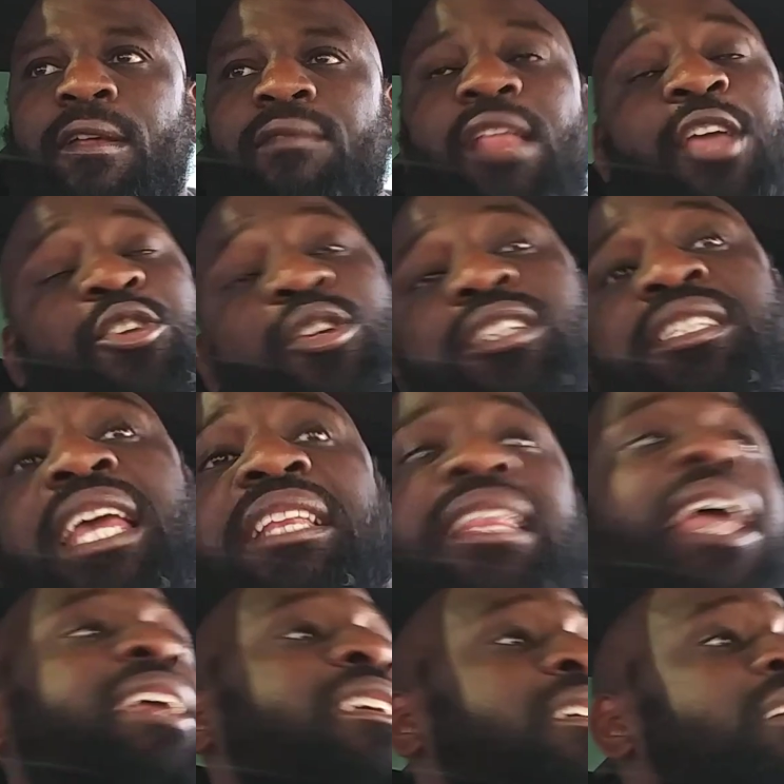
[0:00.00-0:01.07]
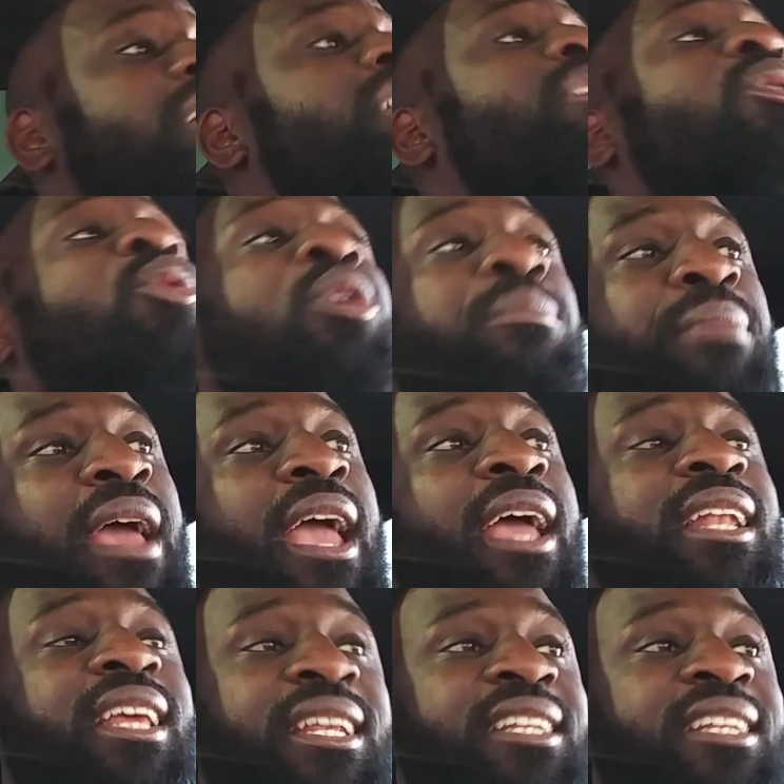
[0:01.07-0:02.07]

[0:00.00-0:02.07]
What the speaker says: Now, you could take that good or bad.